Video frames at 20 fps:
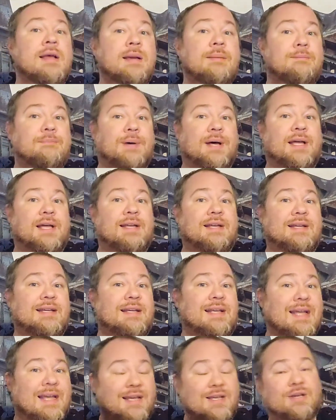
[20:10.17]
but
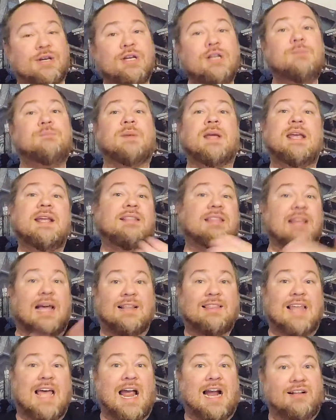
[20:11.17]
it could be that
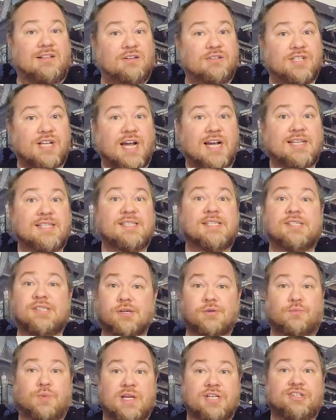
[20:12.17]
the Allardyces are
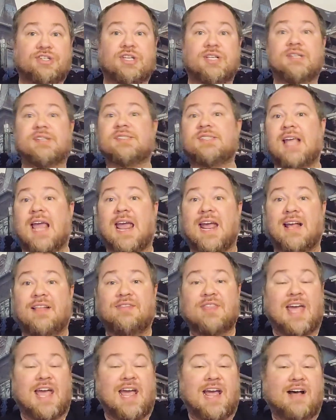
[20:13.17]
witches and
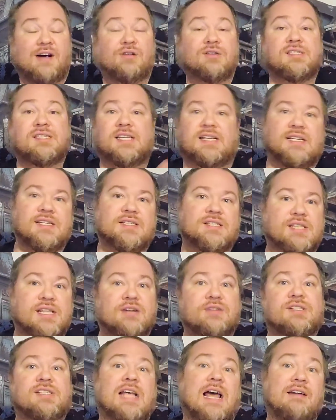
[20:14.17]
the house is their
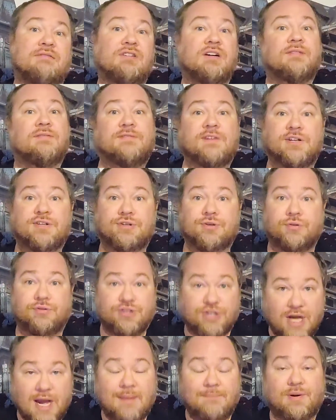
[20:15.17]
sacrificial
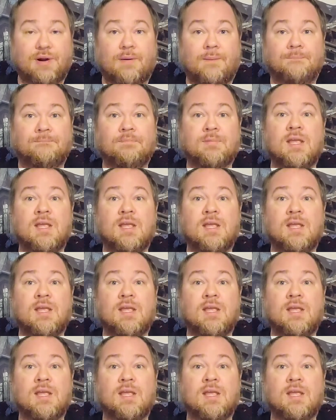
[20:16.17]
chamber.